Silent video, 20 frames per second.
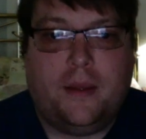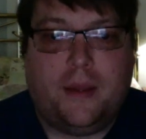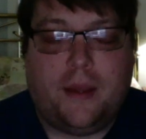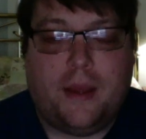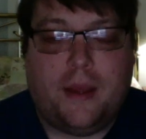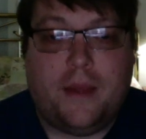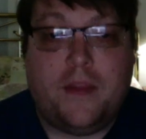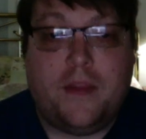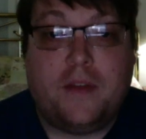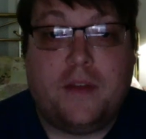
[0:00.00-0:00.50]

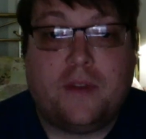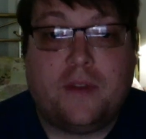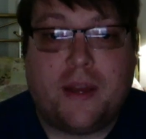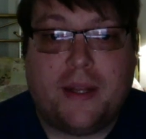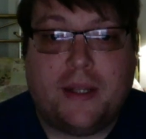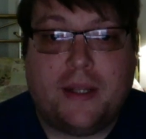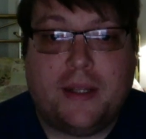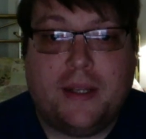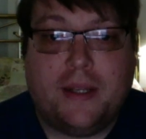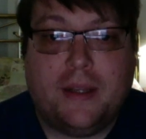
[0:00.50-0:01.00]
And then
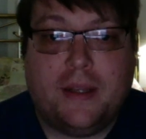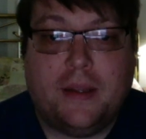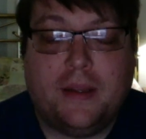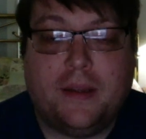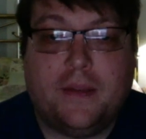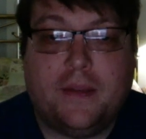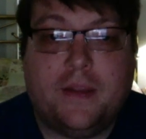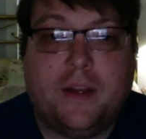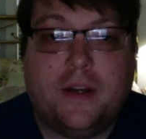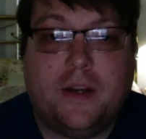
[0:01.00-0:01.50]
finally,
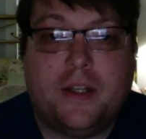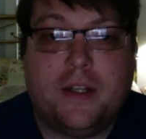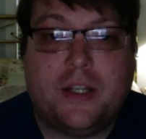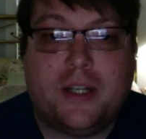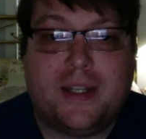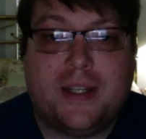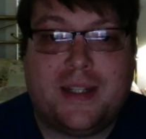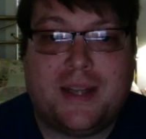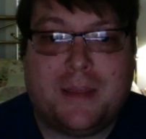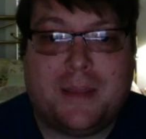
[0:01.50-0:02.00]
there's
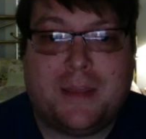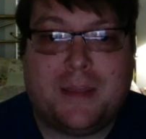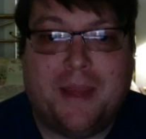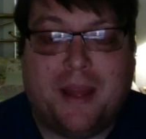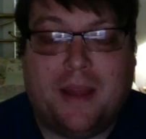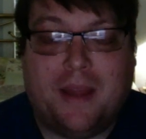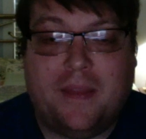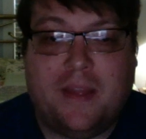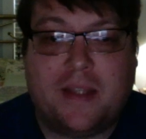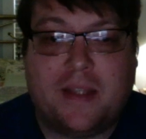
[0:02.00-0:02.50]
Shabda,
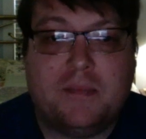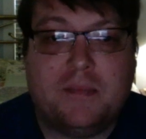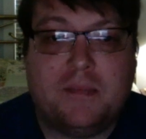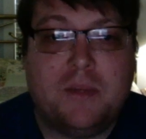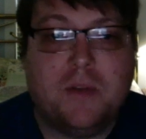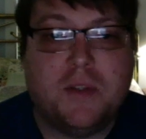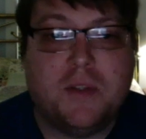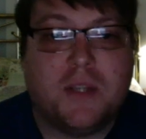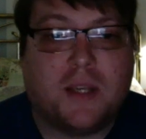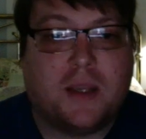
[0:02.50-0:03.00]
that's
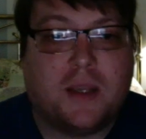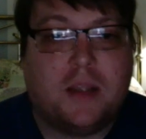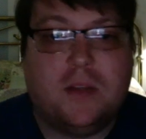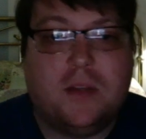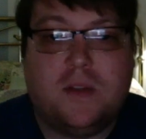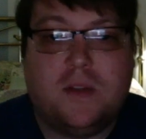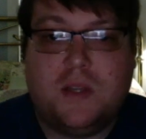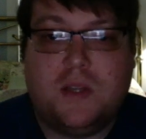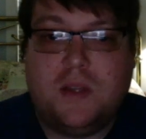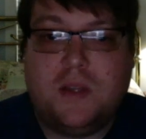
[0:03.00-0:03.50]
music. And you
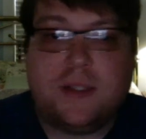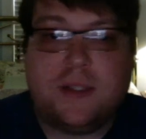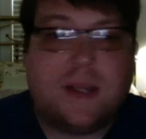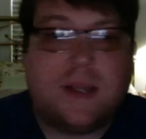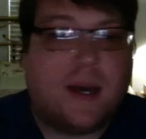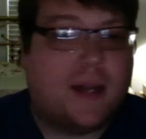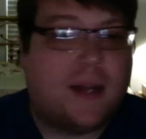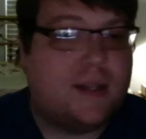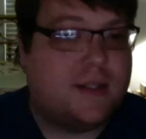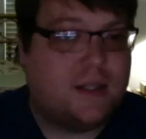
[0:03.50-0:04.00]
see these
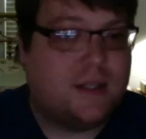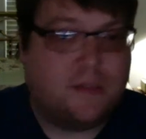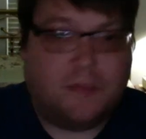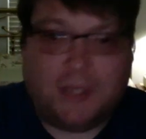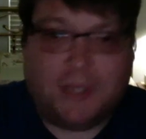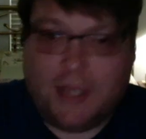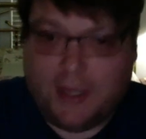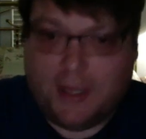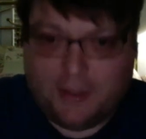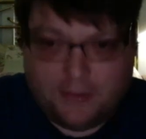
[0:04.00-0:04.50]
goddesses
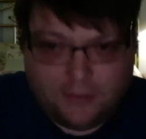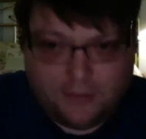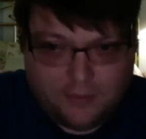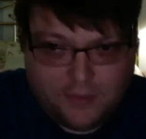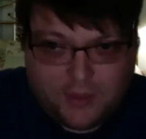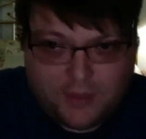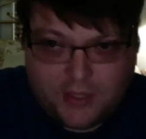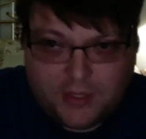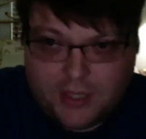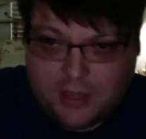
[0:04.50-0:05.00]
playing
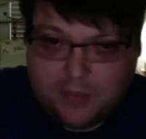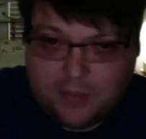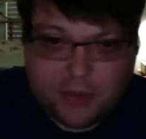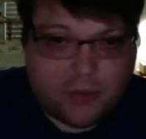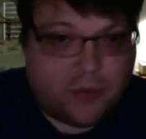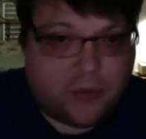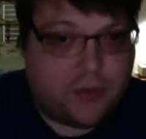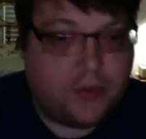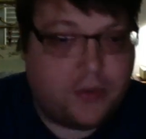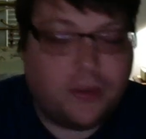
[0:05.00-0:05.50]
the
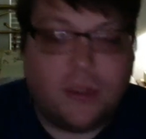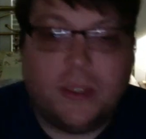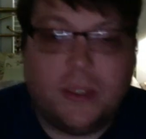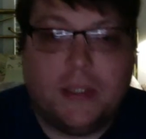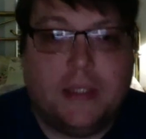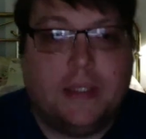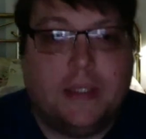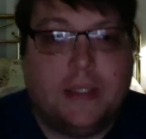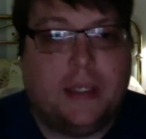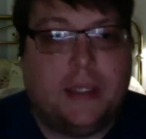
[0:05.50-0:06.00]
damaru,
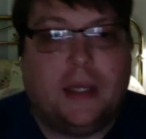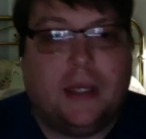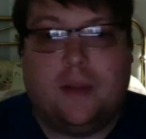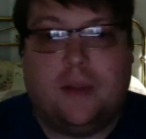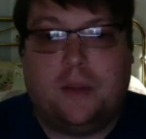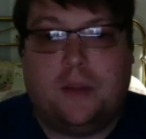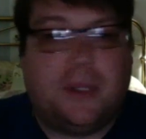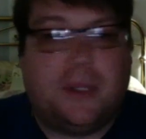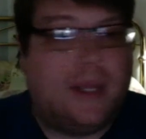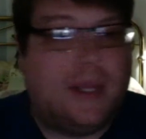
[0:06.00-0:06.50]
they're
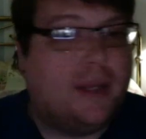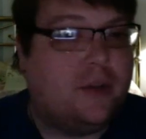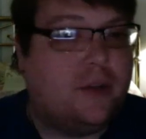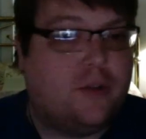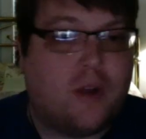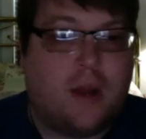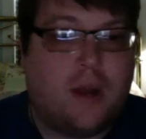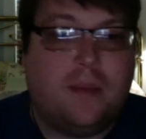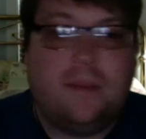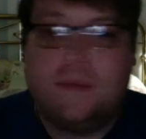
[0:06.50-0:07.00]
playing
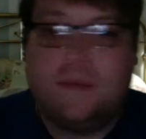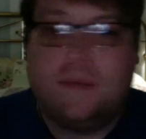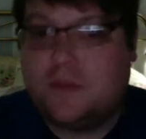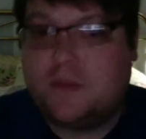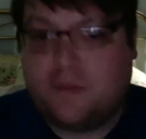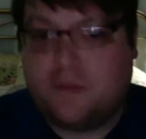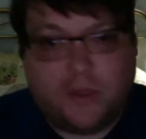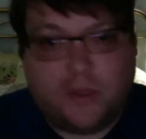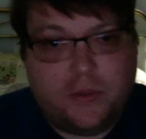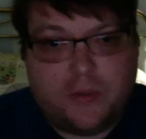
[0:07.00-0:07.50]
drums,
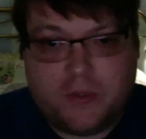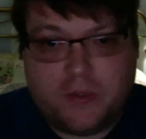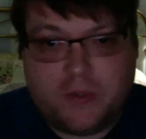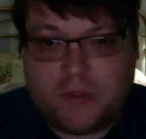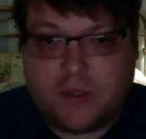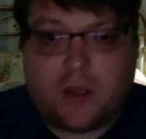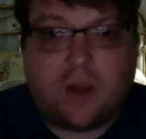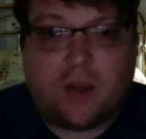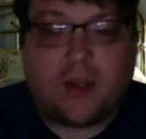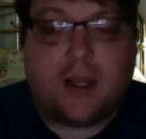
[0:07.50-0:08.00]
flutes,
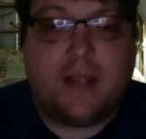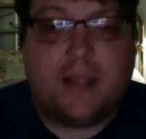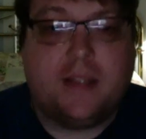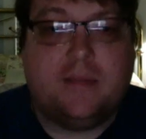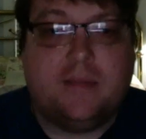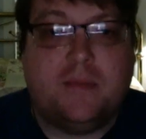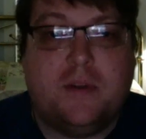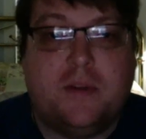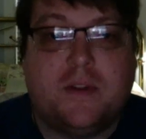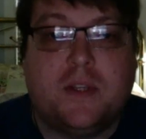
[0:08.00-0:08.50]
all kinds of
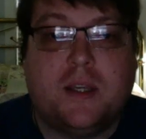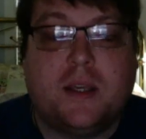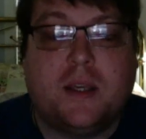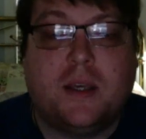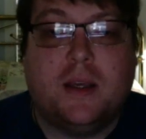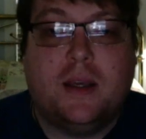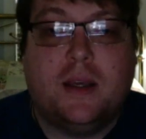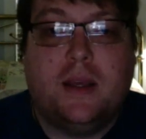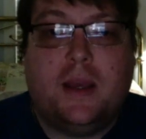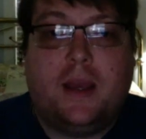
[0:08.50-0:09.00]
music.
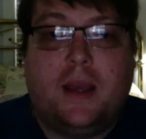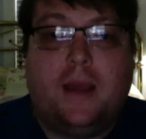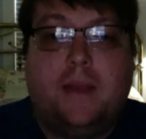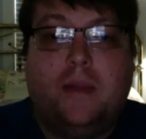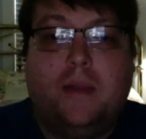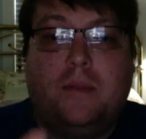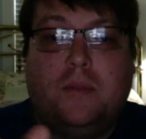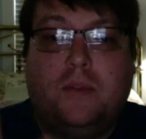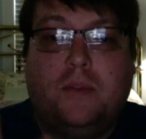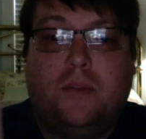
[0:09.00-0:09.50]
And
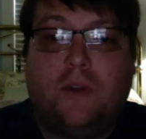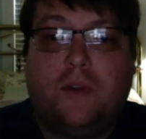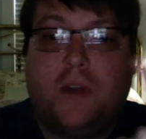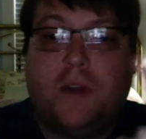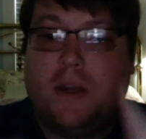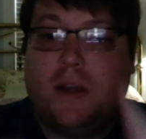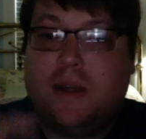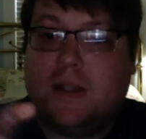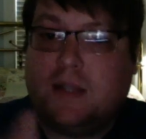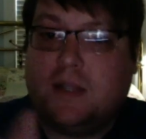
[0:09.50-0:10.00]
the
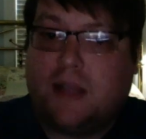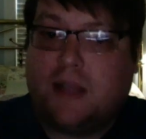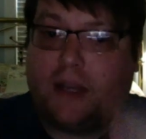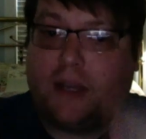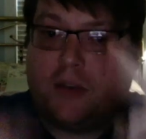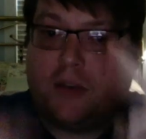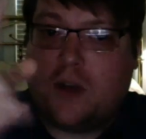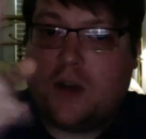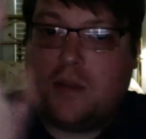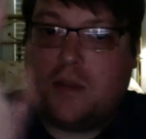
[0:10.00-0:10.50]
mudra is like
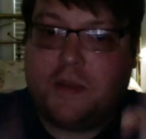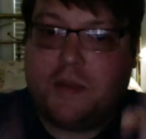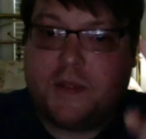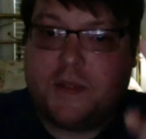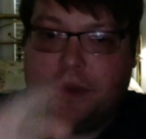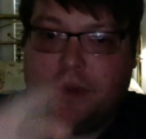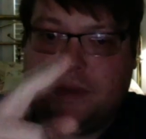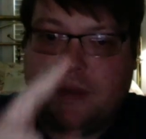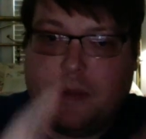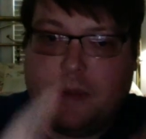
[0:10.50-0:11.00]
drums,
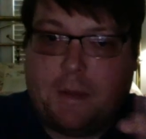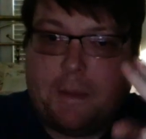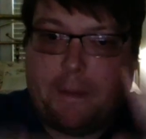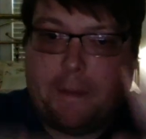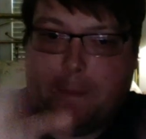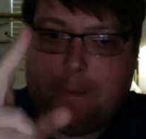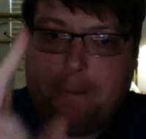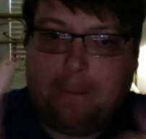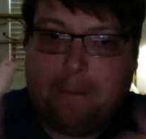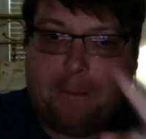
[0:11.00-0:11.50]

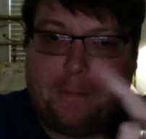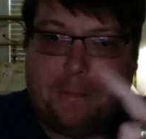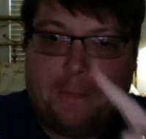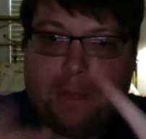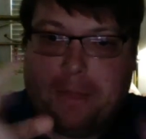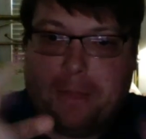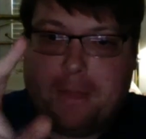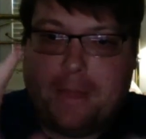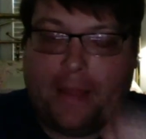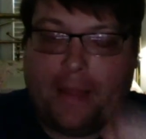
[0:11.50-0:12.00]

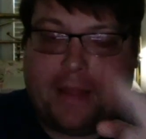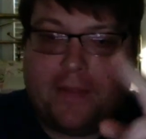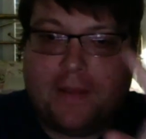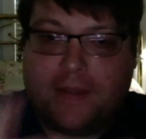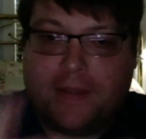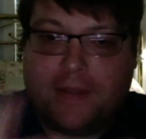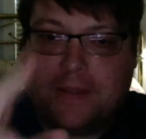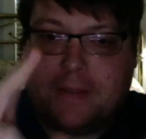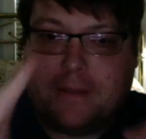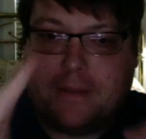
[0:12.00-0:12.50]
like
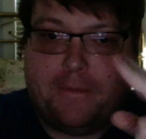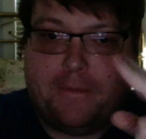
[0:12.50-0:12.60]
this.